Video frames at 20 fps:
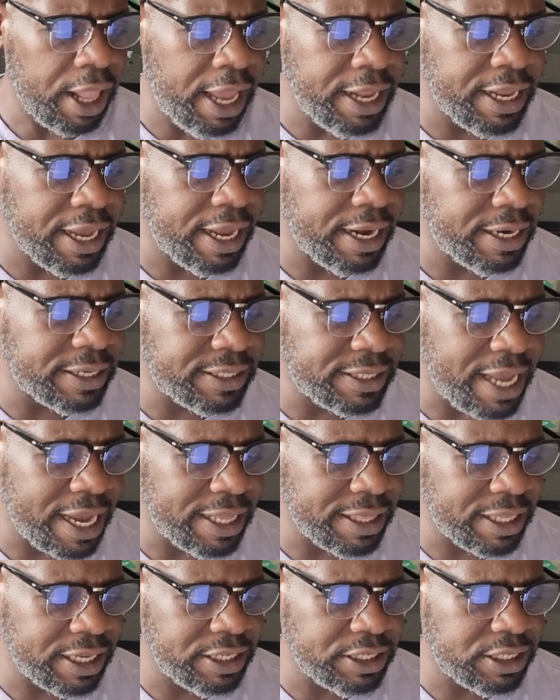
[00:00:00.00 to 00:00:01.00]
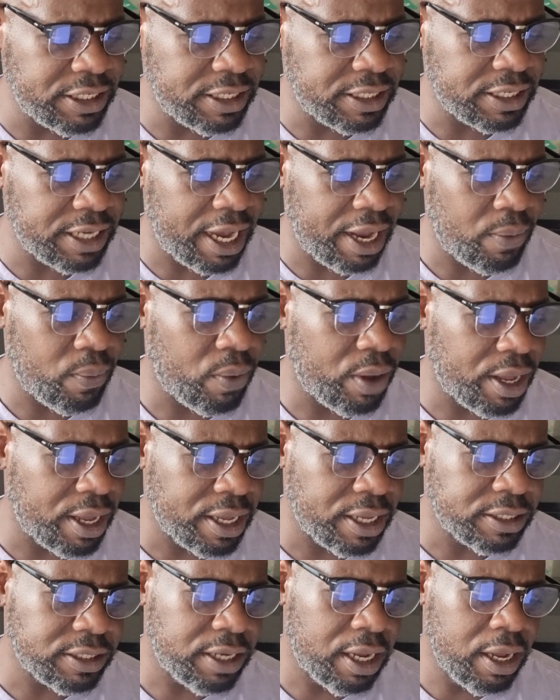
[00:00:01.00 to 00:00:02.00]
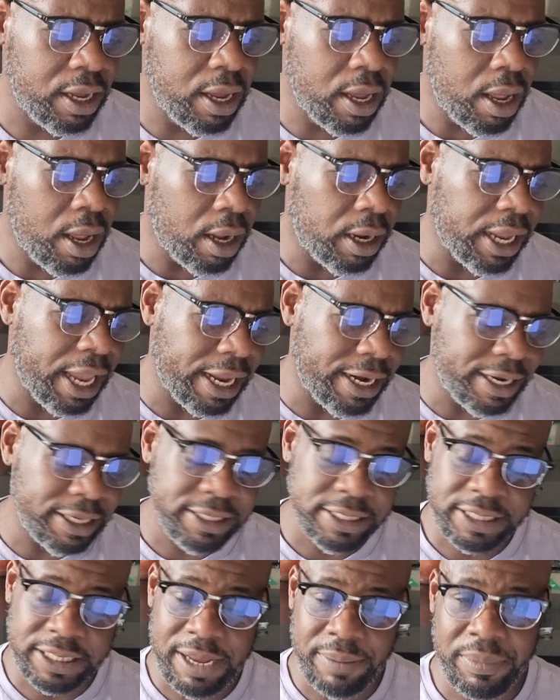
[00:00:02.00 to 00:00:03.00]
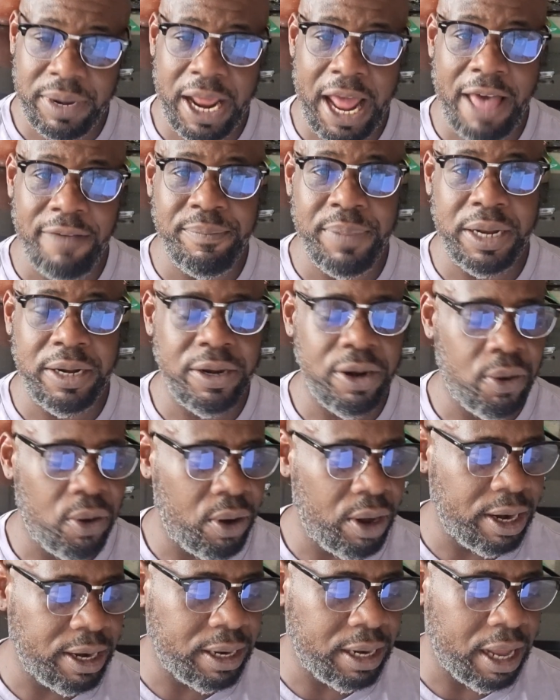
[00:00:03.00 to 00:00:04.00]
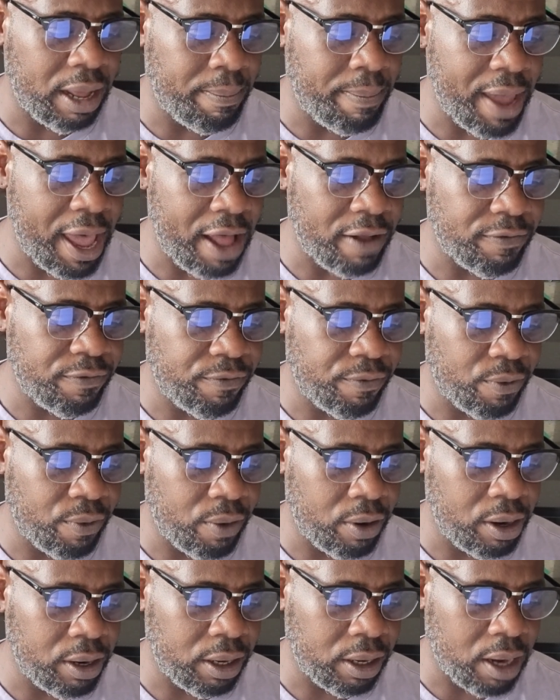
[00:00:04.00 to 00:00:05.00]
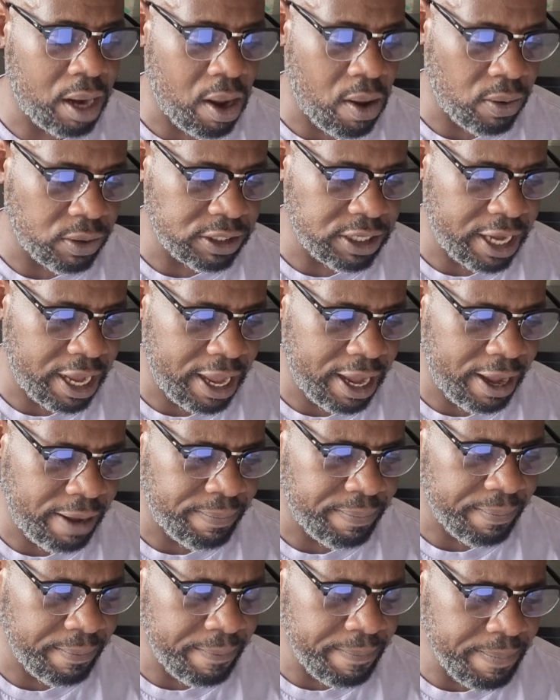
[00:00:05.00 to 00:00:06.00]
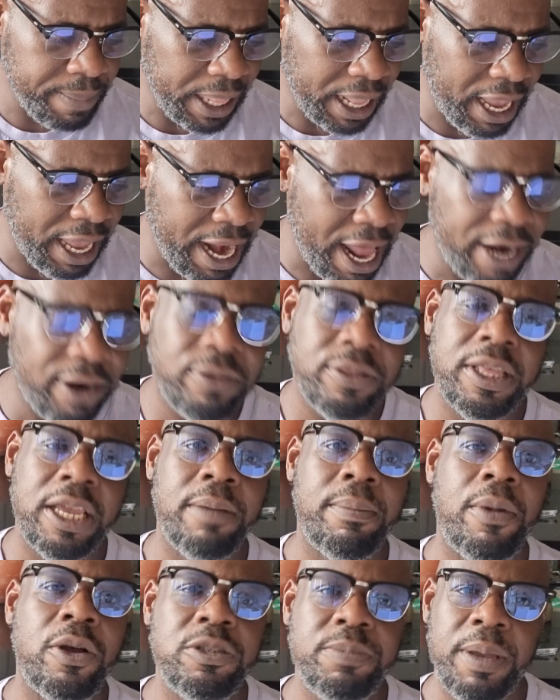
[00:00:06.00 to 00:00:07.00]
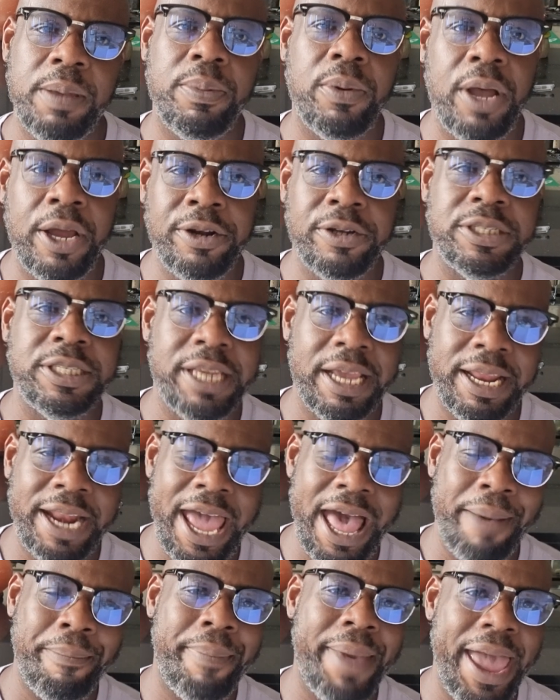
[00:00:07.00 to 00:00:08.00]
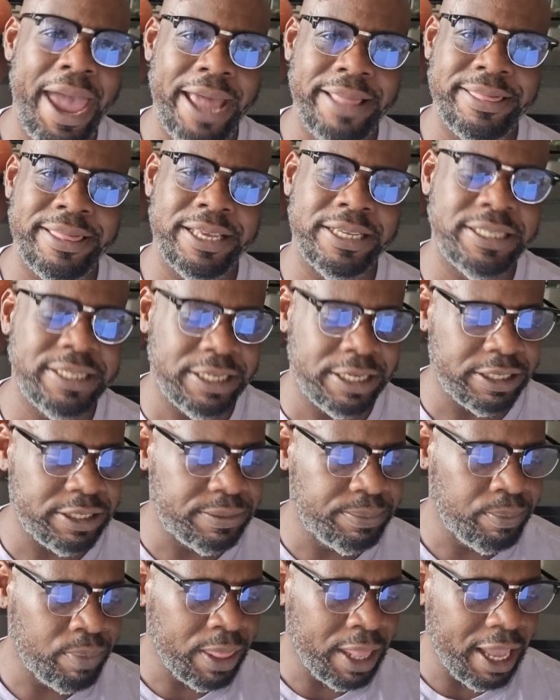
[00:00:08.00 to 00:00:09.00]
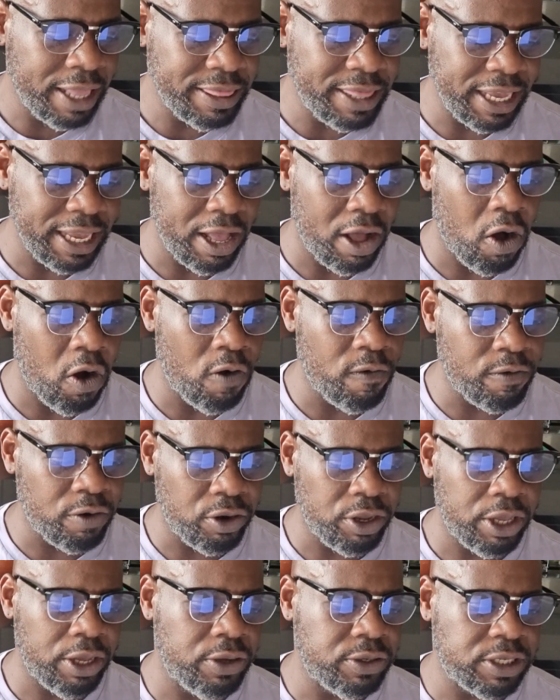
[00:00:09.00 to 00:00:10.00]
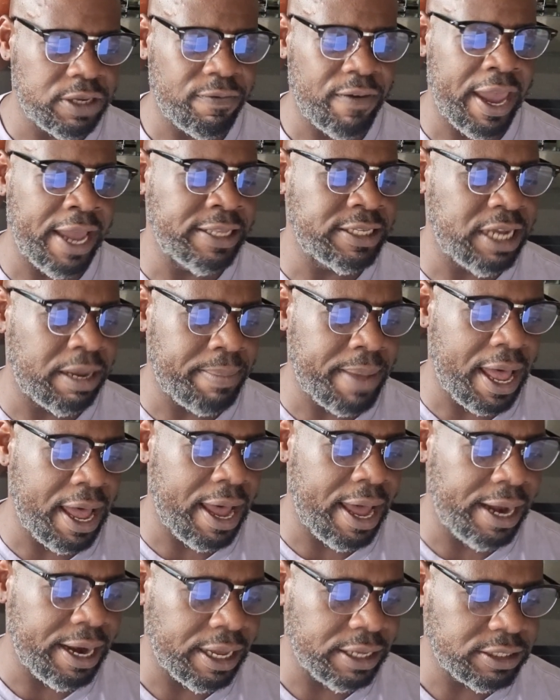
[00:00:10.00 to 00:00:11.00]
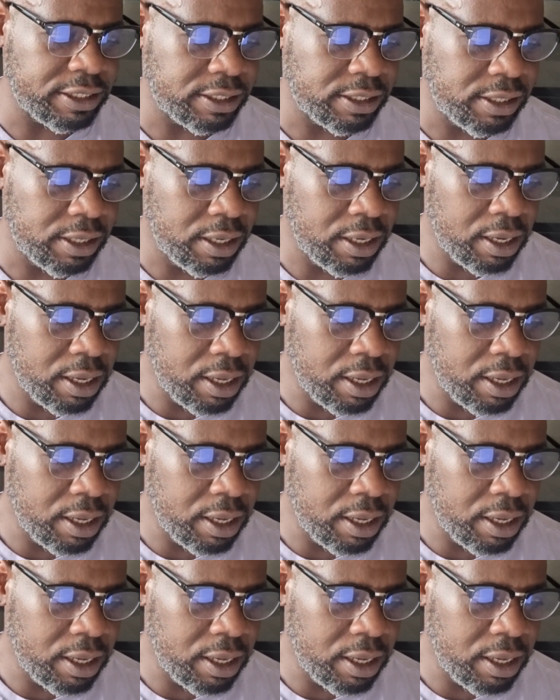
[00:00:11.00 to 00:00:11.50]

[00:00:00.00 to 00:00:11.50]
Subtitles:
And then the second thing she said was, and this is something that I've been knowing about for a long time, and I don't think most people understand how bad this is: the overuse of antibiotics.